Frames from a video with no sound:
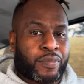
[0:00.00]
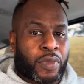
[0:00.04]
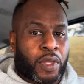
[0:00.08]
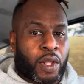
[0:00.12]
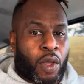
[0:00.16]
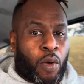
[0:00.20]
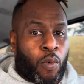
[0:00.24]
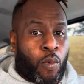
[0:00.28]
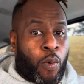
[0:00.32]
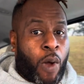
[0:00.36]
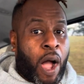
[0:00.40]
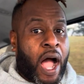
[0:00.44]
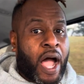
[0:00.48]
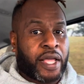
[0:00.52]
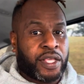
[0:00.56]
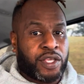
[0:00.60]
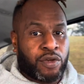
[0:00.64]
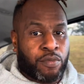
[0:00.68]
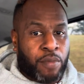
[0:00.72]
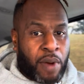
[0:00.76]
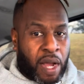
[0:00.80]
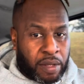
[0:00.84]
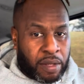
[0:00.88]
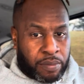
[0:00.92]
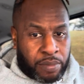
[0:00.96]
why you
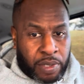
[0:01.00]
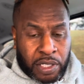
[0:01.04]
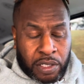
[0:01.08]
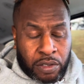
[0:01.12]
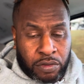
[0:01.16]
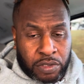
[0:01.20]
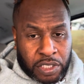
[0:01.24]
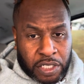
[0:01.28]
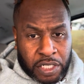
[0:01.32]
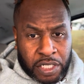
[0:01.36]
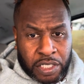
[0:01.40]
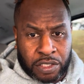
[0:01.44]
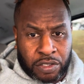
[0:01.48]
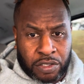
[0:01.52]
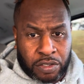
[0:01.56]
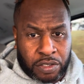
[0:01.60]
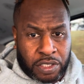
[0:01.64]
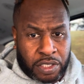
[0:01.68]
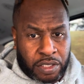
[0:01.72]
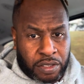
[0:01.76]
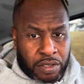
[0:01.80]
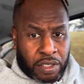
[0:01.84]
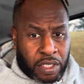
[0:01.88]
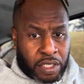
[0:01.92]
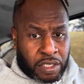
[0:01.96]
might be losing interest
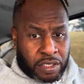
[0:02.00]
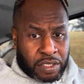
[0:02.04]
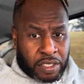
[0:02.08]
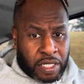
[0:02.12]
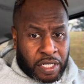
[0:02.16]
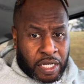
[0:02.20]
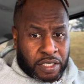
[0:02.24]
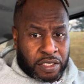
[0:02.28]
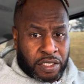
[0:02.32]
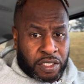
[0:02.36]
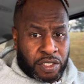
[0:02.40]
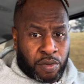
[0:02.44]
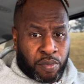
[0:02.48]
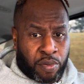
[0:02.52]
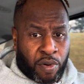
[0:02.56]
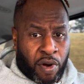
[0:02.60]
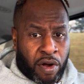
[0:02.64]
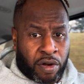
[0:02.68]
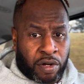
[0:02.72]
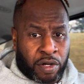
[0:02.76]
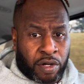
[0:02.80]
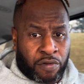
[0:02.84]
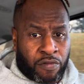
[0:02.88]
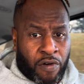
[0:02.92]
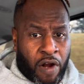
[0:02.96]
in sex in your
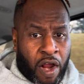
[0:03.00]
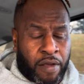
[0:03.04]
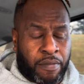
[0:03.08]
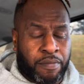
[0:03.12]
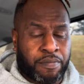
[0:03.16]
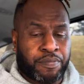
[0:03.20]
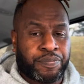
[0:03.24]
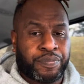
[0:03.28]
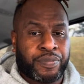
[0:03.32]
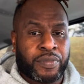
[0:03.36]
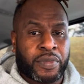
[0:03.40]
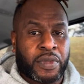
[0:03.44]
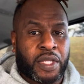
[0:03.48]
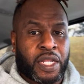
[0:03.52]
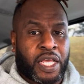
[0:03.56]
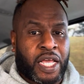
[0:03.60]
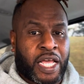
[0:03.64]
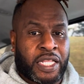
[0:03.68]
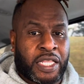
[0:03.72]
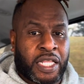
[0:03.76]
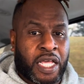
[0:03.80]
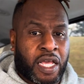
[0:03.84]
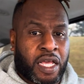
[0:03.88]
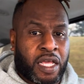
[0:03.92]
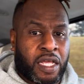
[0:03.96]
partner, right?
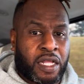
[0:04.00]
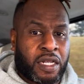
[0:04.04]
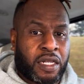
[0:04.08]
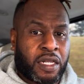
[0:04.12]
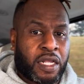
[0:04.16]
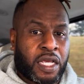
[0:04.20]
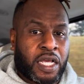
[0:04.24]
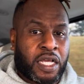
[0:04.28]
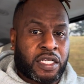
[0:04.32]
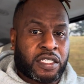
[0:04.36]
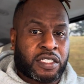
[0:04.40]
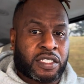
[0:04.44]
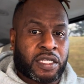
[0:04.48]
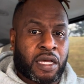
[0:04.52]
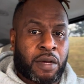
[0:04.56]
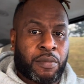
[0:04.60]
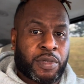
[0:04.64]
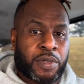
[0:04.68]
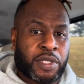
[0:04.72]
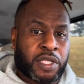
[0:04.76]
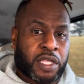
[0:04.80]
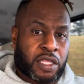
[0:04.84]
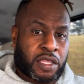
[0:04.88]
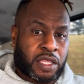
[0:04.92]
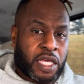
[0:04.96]
And then some of
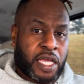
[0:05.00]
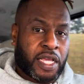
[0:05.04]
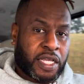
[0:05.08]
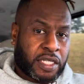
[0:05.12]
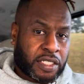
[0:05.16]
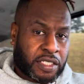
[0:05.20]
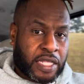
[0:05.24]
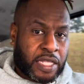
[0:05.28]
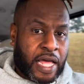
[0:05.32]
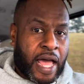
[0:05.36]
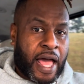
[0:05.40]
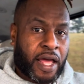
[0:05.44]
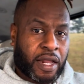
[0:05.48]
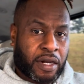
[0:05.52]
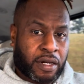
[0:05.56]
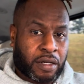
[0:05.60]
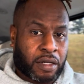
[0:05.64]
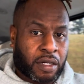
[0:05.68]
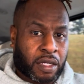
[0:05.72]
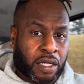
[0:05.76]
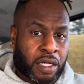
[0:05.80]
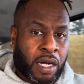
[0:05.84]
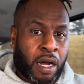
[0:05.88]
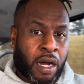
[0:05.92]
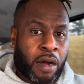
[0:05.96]
the things that
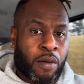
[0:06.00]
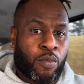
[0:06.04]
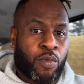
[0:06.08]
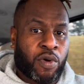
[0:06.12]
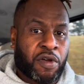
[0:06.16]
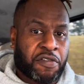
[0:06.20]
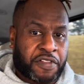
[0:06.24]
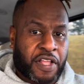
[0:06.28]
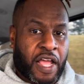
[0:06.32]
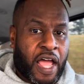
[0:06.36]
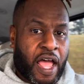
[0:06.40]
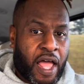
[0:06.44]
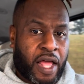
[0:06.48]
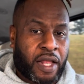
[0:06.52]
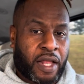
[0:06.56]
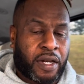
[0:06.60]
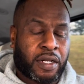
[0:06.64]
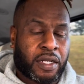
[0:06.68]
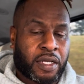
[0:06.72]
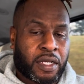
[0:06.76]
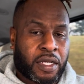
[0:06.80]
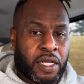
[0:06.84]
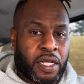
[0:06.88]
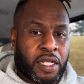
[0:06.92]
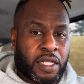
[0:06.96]
come with that
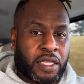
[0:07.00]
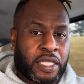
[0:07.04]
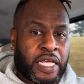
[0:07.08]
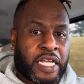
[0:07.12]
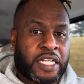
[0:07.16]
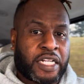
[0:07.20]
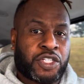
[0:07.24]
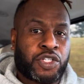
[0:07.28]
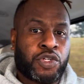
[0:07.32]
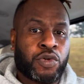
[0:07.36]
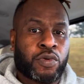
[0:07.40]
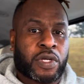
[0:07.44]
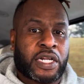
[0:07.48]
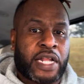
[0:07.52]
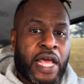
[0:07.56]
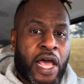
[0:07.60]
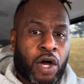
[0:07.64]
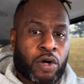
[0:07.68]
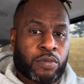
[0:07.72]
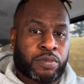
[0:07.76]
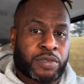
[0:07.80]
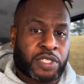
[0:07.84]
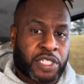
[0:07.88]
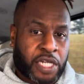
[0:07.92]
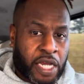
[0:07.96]
you can
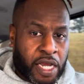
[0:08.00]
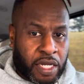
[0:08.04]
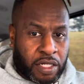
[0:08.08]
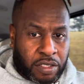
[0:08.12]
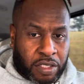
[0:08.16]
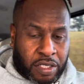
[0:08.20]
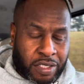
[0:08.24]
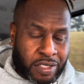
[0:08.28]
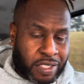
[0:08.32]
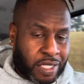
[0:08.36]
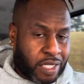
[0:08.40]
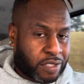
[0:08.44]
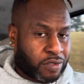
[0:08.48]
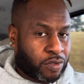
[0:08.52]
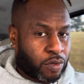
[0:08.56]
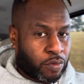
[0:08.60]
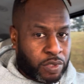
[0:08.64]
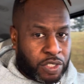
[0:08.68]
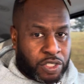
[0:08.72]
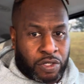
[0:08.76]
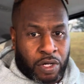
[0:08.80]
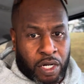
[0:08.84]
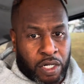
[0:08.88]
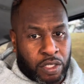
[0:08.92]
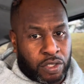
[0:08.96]
help change, because that's what we're
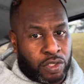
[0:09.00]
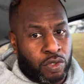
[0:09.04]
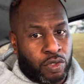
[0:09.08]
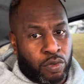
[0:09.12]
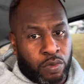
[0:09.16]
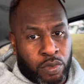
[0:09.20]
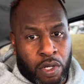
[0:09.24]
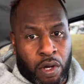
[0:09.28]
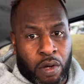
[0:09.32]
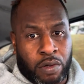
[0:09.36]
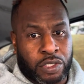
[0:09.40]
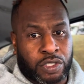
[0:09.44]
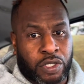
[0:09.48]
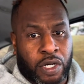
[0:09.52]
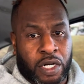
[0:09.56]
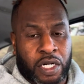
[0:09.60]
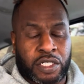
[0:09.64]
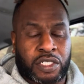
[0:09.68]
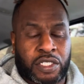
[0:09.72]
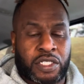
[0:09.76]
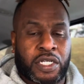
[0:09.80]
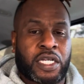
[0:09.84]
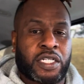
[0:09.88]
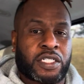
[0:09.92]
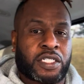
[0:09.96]
trying to do. We're always trying to
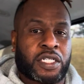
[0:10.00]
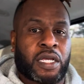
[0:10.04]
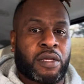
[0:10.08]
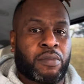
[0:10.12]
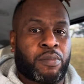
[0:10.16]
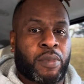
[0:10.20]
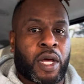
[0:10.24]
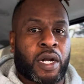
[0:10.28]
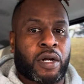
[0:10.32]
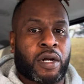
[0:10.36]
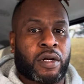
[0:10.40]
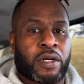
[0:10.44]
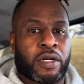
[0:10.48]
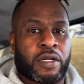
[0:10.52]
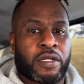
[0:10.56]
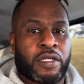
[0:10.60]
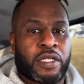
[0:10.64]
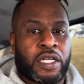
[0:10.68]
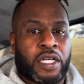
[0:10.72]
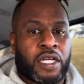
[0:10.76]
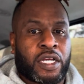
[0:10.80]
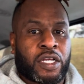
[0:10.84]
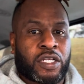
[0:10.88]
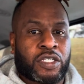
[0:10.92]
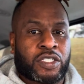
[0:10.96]
change and get better.
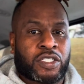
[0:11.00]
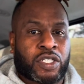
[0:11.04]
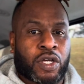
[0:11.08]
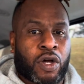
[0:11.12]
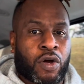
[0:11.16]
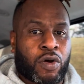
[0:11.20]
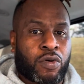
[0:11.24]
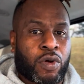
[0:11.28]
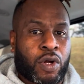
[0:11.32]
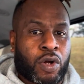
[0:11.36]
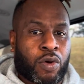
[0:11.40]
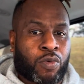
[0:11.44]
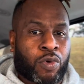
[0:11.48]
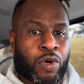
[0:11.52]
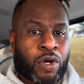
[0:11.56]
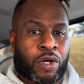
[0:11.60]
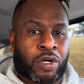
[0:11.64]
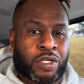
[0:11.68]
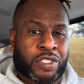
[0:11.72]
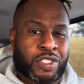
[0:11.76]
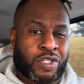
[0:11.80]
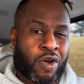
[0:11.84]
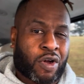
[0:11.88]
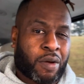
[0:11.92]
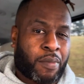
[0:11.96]
So we're going to
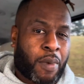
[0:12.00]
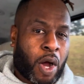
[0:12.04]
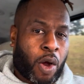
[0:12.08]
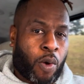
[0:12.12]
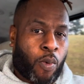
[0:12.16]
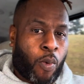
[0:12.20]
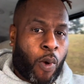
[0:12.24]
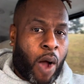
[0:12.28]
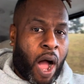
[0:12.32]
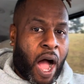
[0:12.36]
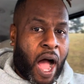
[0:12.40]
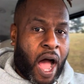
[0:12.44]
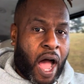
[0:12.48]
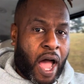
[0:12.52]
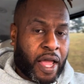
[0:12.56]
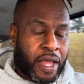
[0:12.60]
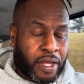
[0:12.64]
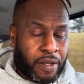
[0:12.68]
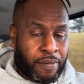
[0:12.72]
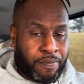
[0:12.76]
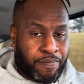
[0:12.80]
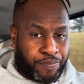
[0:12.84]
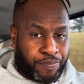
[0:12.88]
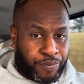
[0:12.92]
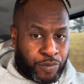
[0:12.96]
talk about why,
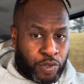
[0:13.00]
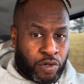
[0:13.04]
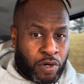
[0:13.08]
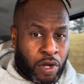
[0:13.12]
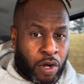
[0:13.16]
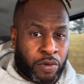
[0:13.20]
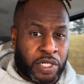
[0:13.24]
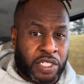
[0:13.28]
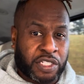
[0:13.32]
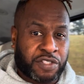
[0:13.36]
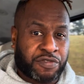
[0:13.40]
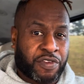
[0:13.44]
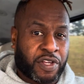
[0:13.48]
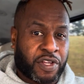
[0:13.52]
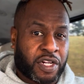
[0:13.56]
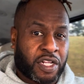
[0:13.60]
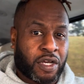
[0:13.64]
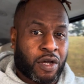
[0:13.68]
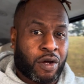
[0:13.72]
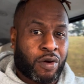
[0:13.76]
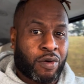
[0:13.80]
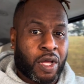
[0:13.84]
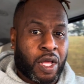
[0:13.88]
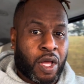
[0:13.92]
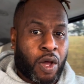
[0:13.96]
in this
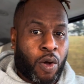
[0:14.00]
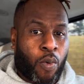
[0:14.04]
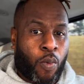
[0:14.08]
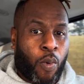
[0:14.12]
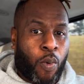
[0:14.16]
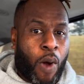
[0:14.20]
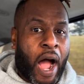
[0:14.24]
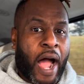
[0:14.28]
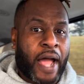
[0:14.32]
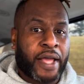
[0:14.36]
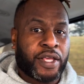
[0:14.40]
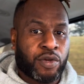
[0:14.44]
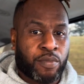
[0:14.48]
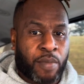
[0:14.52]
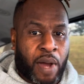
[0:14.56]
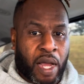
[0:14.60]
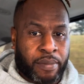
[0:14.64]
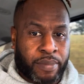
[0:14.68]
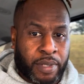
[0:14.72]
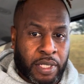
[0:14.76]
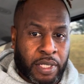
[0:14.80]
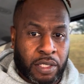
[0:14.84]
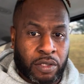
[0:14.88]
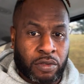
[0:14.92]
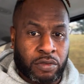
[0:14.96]
video, why you might
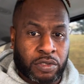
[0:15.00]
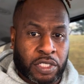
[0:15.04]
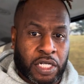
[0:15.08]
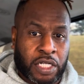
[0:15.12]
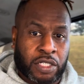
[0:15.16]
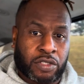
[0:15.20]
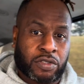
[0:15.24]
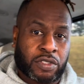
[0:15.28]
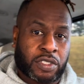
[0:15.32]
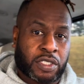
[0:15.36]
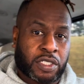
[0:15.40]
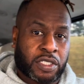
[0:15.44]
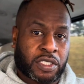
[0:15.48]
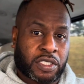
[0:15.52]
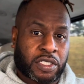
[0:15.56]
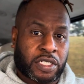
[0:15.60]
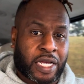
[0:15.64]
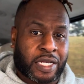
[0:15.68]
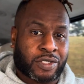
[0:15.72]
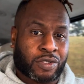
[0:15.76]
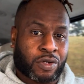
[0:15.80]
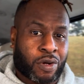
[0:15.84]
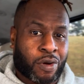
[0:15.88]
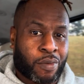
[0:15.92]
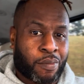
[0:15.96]
be losing interest in
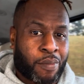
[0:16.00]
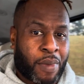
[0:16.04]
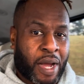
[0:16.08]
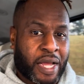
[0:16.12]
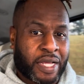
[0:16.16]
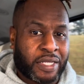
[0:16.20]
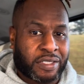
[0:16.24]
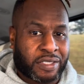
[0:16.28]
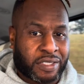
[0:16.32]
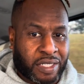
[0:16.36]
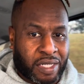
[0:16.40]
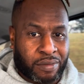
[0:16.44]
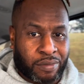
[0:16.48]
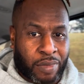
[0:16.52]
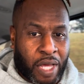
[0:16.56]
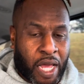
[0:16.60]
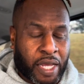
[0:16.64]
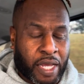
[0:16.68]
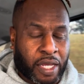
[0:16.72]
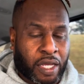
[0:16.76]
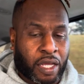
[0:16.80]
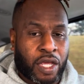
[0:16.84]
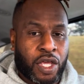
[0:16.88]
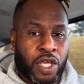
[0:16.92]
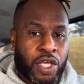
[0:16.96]
sex, or it might seem
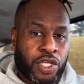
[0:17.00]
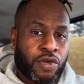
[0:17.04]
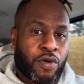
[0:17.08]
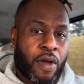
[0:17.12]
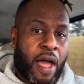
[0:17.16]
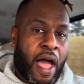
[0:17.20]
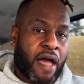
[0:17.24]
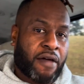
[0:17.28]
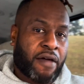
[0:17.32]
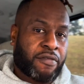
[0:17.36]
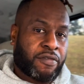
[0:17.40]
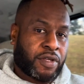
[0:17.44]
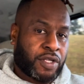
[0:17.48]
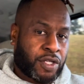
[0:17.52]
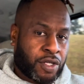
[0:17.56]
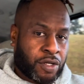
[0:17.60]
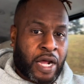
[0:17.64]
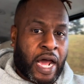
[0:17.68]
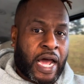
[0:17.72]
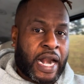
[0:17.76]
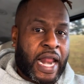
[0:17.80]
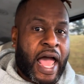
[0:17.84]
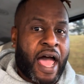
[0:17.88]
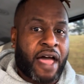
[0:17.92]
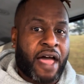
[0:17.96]
like you're
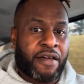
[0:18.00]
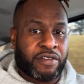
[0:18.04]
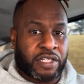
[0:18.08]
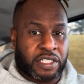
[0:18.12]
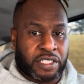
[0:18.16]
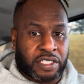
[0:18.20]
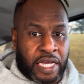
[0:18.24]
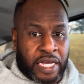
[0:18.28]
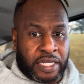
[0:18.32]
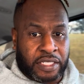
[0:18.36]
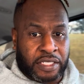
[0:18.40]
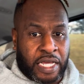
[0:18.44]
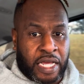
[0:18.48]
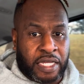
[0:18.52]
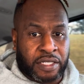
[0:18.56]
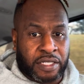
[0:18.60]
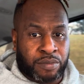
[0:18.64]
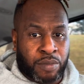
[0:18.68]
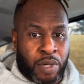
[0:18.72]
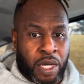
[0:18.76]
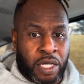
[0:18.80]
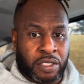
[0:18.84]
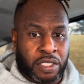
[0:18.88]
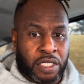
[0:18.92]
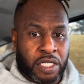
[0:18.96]
not having sex as
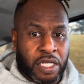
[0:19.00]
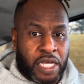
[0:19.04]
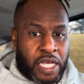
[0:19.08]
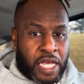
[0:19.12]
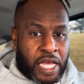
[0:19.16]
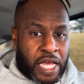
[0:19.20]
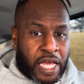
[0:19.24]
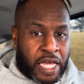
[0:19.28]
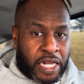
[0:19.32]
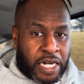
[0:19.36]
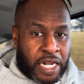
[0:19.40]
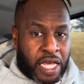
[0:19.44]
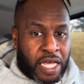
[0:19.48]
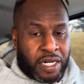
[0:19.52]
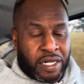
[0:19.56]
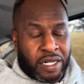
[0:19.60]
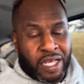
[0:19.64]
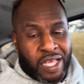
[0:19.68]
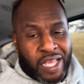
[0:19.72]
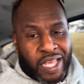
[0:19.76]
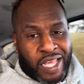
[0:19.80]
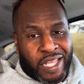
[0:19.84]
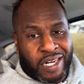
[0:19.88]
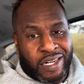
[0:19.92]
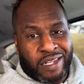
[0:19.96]
much. And then
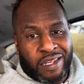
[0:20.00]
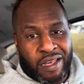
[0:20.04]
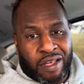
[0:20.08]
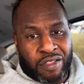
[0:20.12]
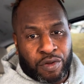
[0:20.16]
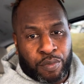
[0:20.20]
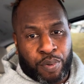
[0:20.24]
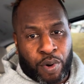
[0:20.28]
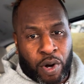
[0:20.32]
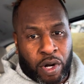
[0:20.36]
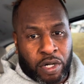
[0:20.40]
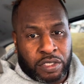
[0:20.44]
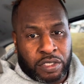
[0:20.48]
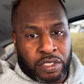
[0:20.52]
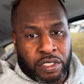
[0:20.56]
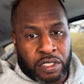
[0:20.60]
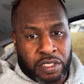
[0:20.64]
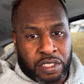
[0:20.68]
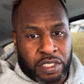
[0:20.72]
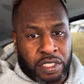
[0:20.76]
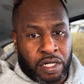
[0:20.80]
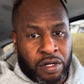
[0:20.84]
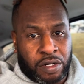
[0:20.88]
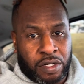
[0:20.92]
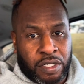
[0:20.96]
in the other parts of the
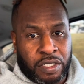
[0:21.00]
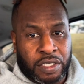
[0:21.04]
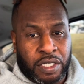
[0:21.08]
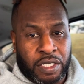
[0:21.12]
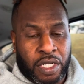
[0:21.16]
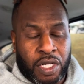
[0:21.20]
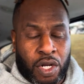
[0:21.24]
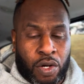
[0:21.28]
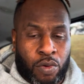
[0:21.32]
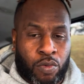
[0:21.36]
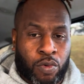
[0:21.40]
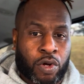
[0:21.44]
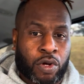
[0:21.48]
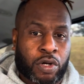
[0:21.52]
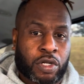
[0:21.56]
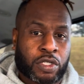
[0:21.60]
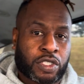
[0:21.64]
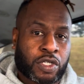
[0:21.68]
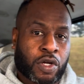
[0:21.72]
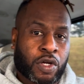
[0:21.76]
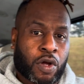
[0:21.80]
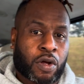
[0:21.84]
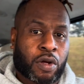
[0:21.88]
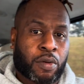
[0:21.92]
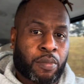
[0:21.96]
series, we're going to
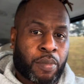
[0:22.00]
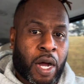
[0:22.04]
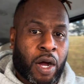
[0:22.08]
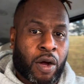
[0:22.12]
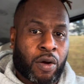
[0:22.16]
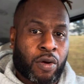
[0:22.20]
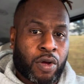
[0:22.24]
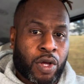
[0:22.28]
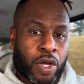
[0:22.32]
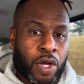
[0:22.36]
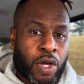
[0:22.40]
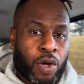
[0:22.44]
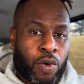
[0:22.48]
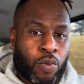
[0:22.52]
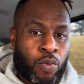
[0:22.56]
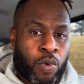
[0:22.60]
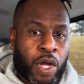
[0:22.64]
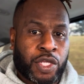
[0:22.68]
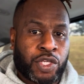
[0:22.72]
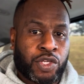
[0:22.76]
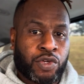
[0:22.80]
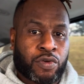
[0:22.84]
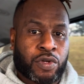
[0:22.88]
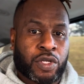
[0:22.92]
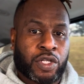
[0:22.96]
talk about what
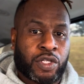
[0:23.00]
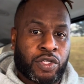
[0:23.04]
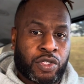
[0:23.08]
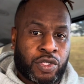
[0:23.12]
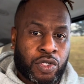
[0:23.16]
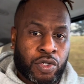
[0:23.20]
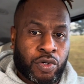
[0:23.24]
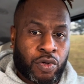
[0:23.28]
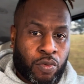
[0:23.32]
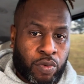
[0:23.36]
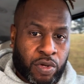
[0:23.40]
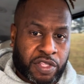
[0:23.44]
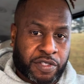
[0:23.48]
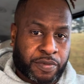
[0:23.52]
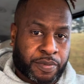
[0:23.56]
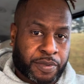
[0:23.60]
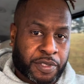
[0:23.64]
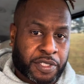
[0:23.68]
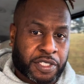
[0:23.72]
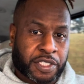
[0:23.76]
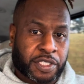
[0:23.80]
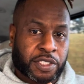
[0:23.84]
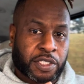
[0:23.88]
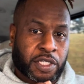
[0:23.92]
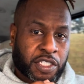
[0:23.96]
you can do with
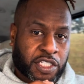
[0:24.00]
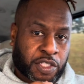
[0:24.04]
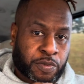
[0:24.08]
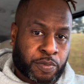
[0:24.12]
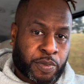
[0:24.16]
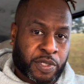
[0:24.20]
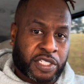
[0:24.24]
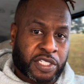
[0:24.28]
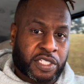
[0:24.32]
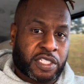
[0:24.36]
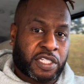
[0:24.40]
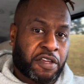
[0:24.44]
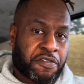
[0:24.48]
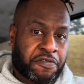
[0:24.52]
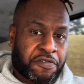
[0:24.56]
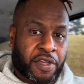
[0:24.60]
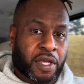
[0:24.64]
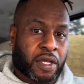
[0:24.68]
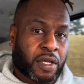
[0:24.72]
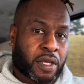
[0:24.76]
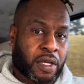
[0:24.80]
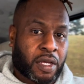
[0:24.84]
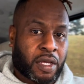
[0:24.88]
specific